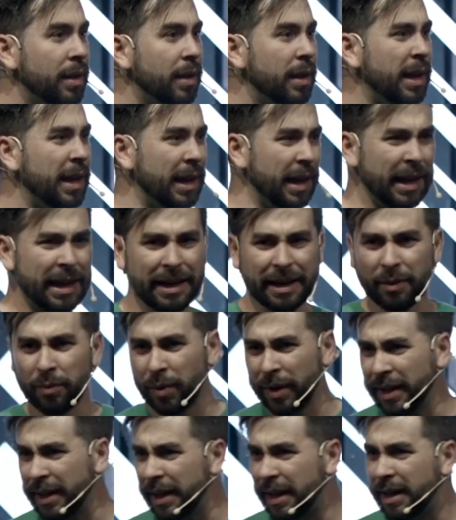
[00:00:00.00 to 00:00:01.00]
It
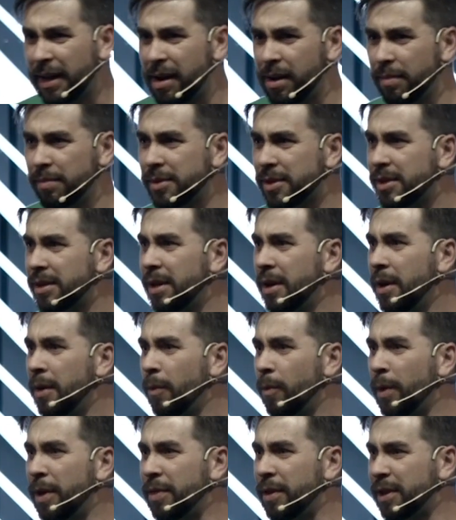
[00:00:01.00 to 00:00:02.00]
really comes
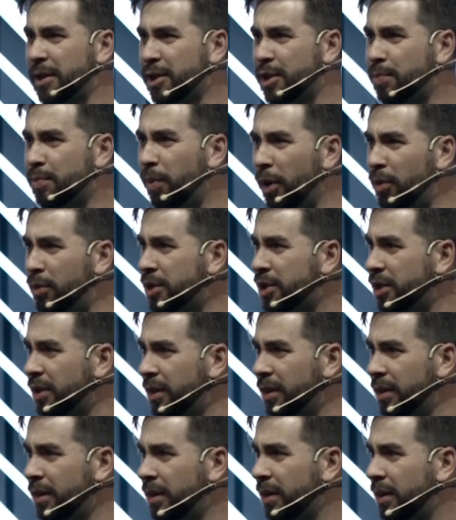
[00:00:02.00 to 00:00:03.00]
with
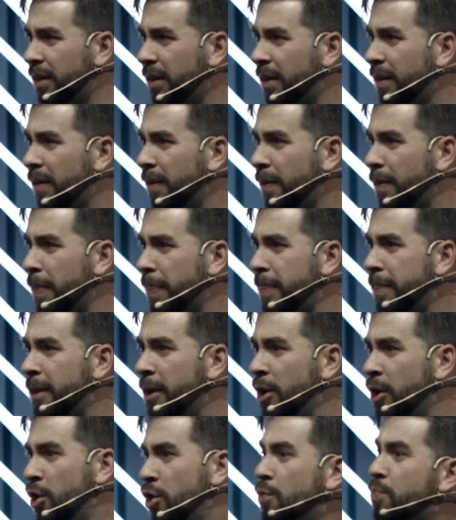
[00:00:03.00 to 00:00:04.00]
exposure. You